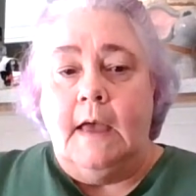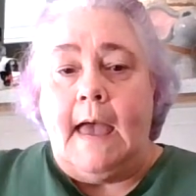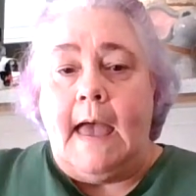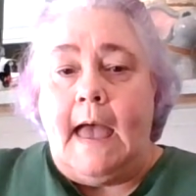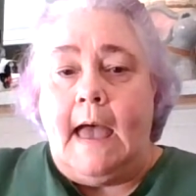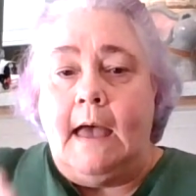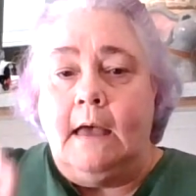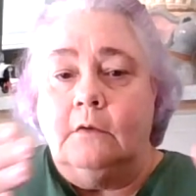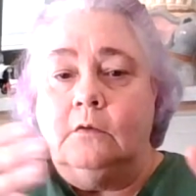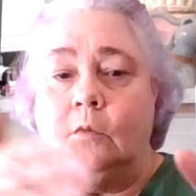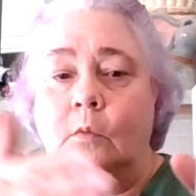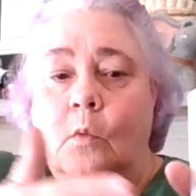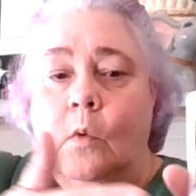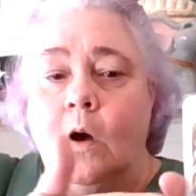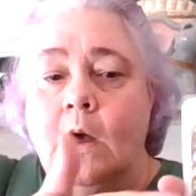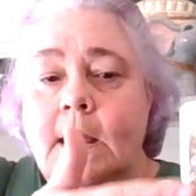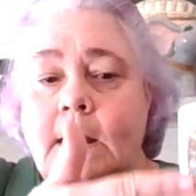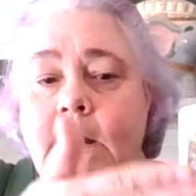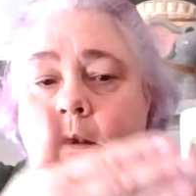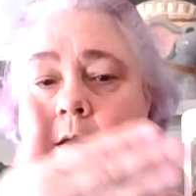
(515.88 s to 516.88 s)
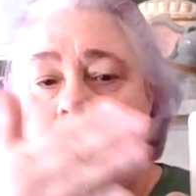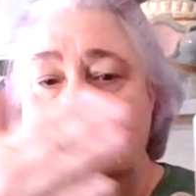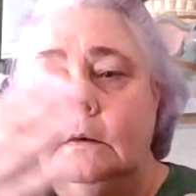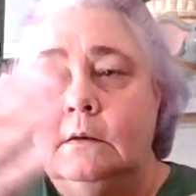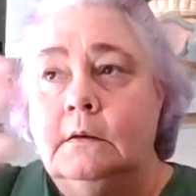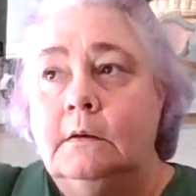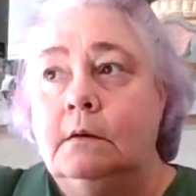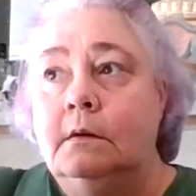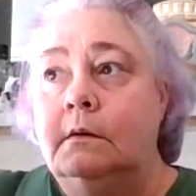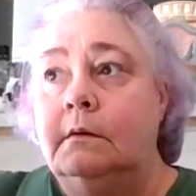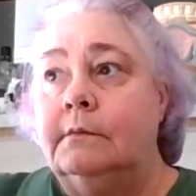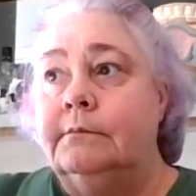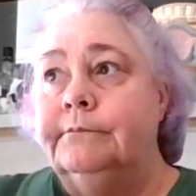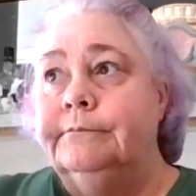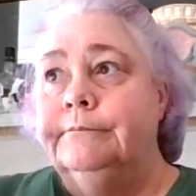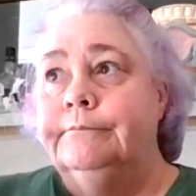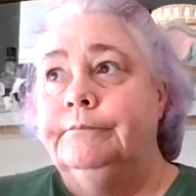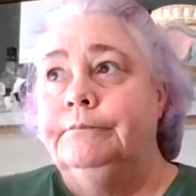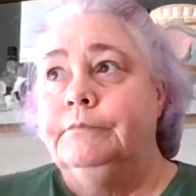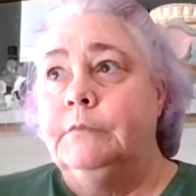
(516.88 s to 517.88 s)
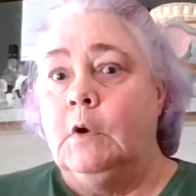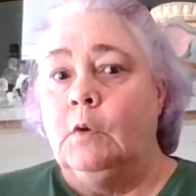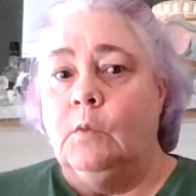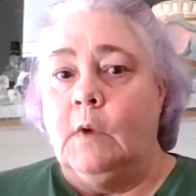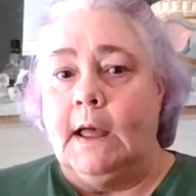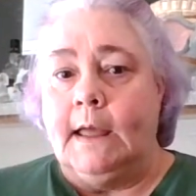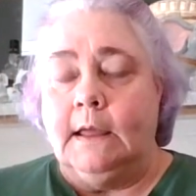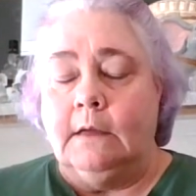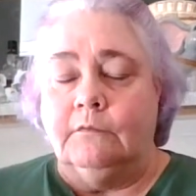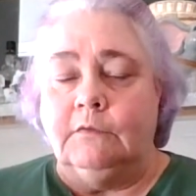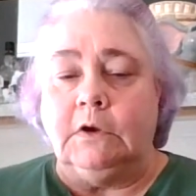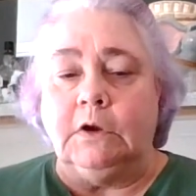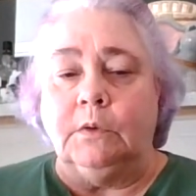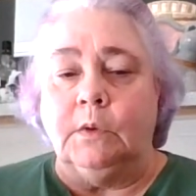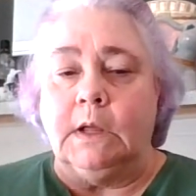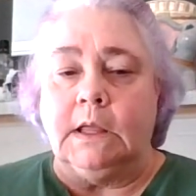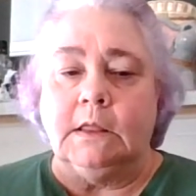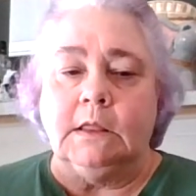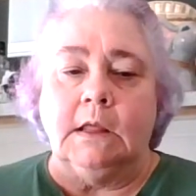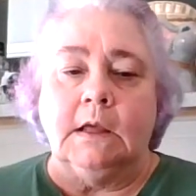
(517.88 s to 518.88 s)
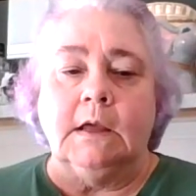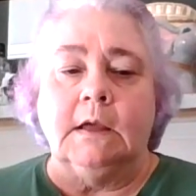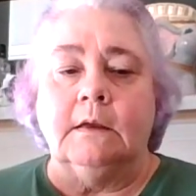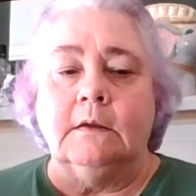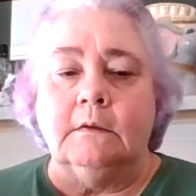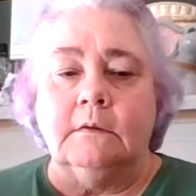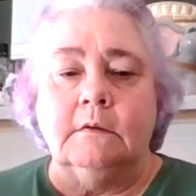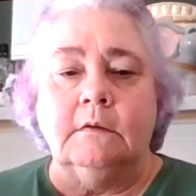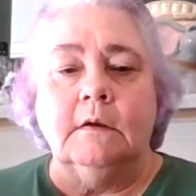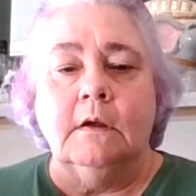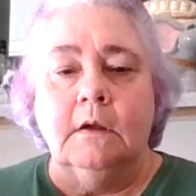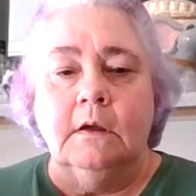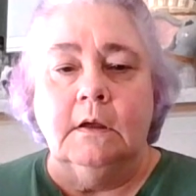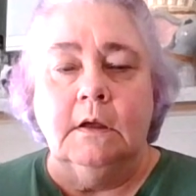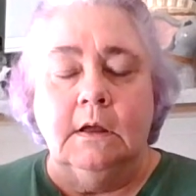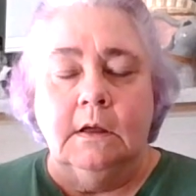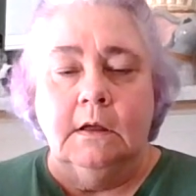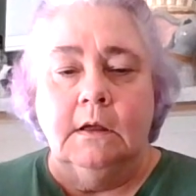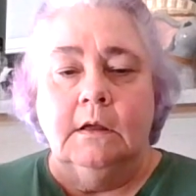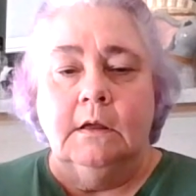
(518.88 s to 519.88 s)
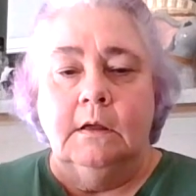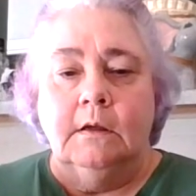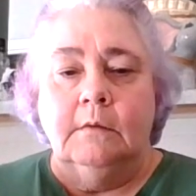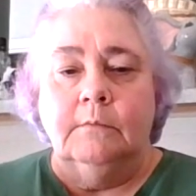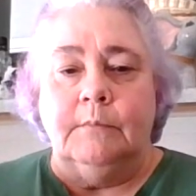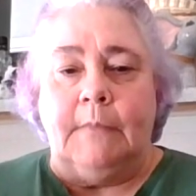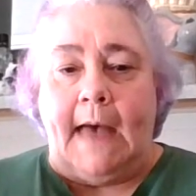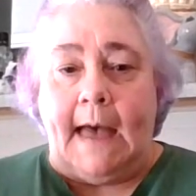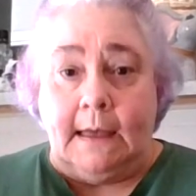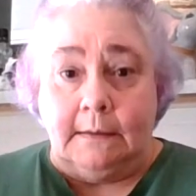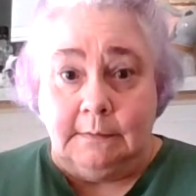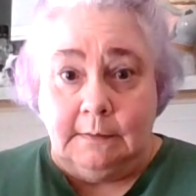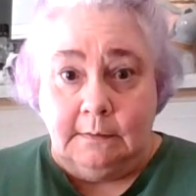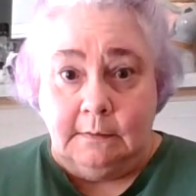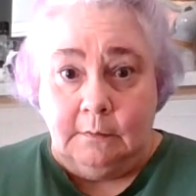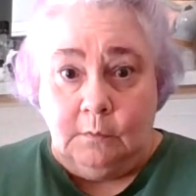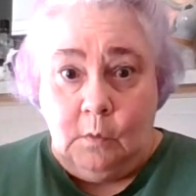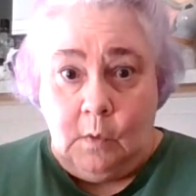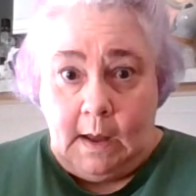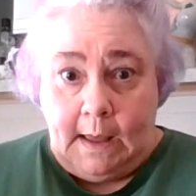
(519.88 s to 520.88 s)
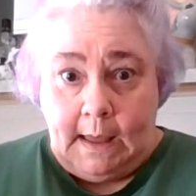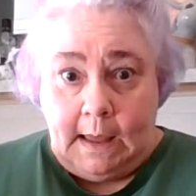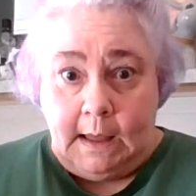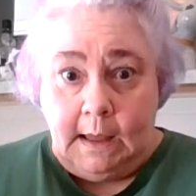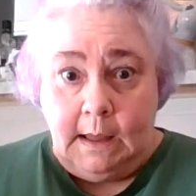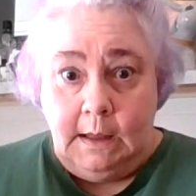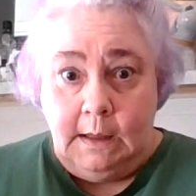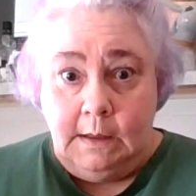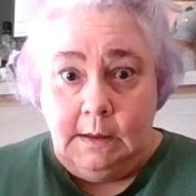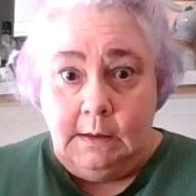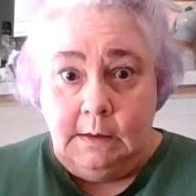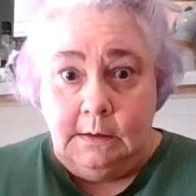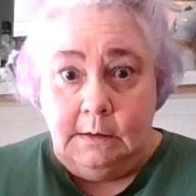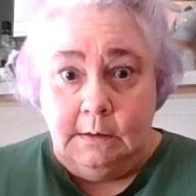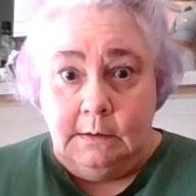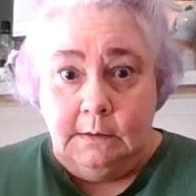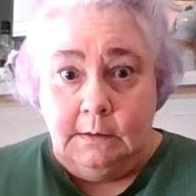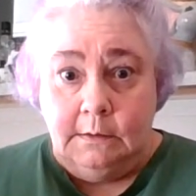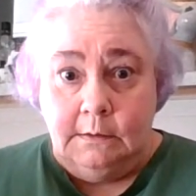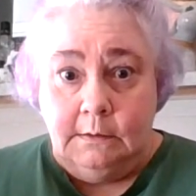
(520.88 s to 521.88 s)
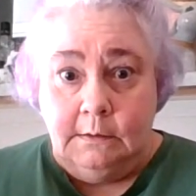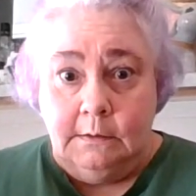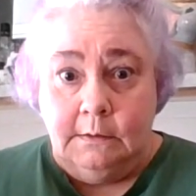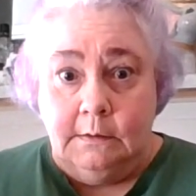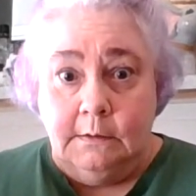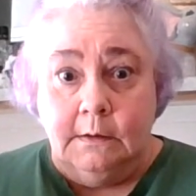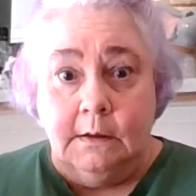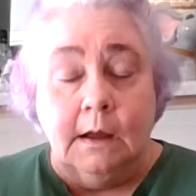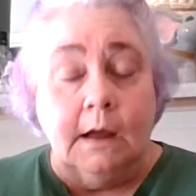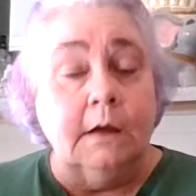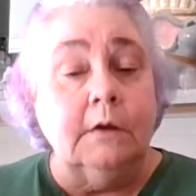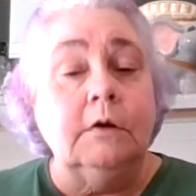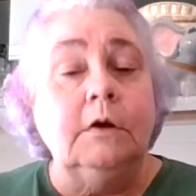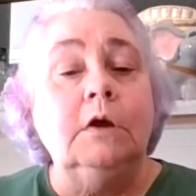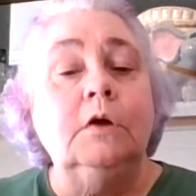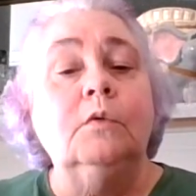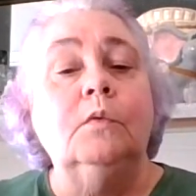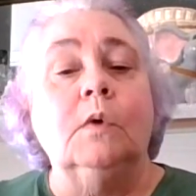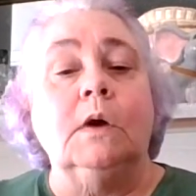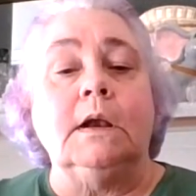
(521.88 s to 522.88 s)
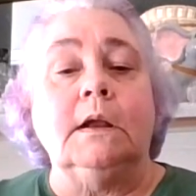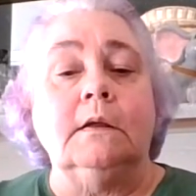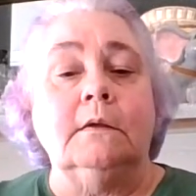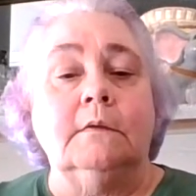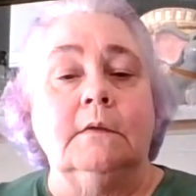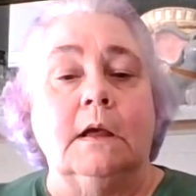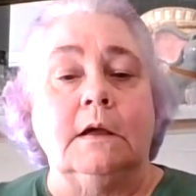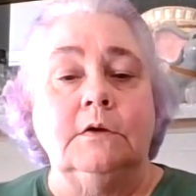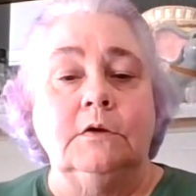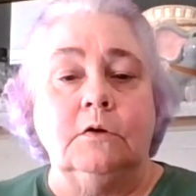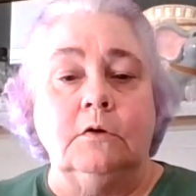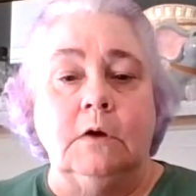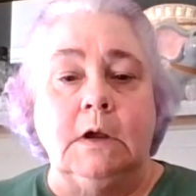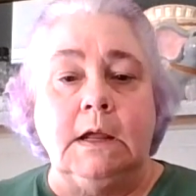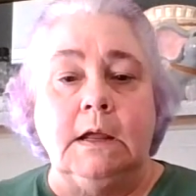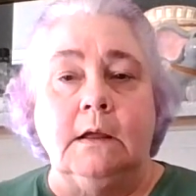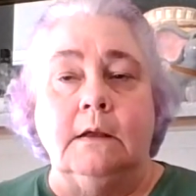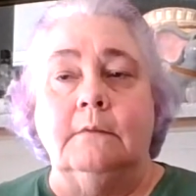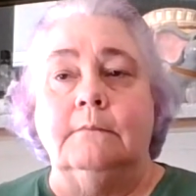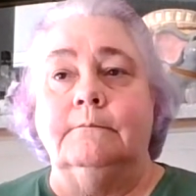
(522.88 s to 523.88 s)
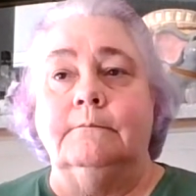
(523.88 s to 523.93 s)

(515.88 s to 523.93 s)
As one way of doing things passes away, a new one is ushered in.